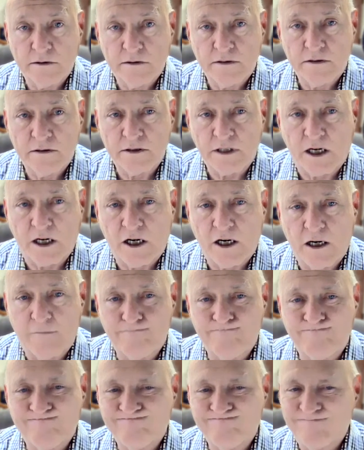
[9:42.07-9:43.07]

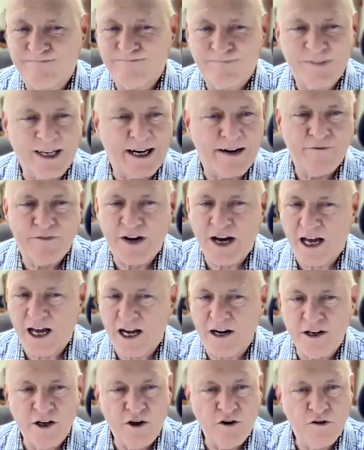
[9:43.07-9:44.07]
Um, I've got
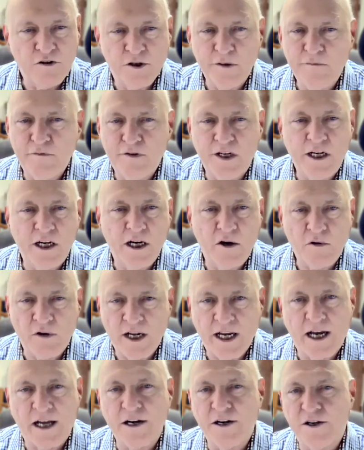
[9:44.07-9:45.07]
a YouTube video on
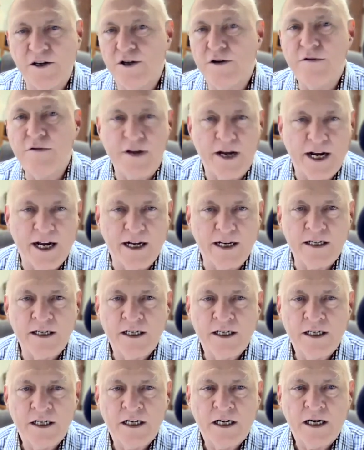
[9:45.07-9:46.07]
how to do that
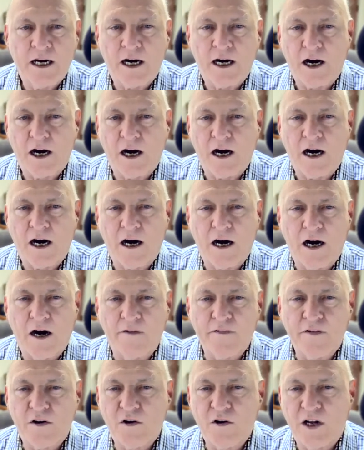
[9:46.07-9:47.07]
on
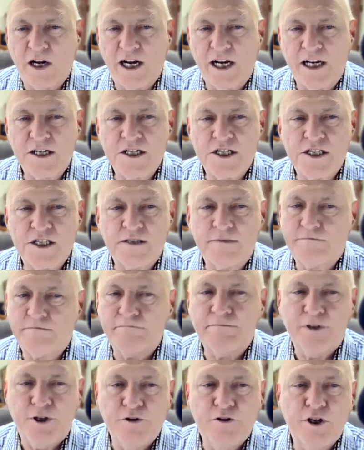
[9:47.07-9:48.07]
the class
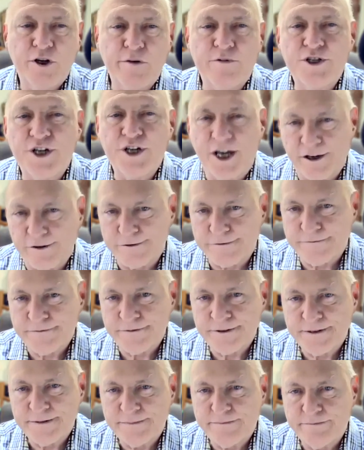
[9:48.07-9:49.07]
YouTube channel,
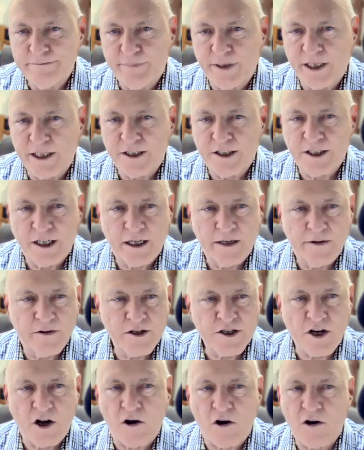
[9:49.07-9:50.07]
but
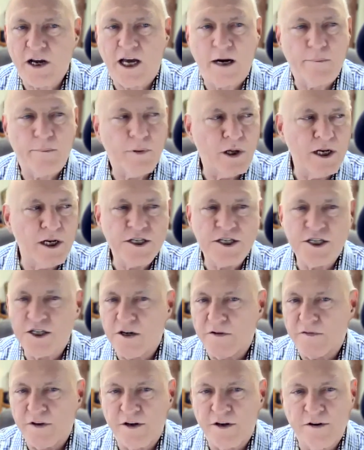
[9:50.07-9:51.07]
there's all kind of places
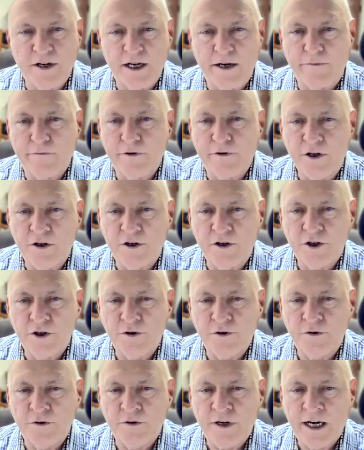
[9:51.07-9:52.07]
on the internet for you
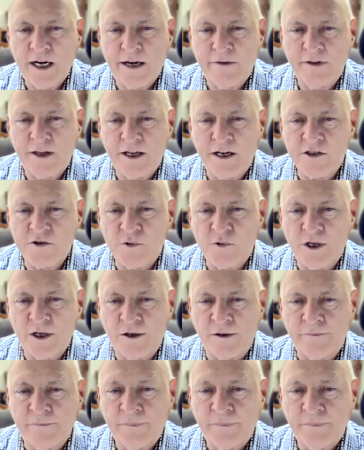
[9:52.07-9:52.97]
to have that as well.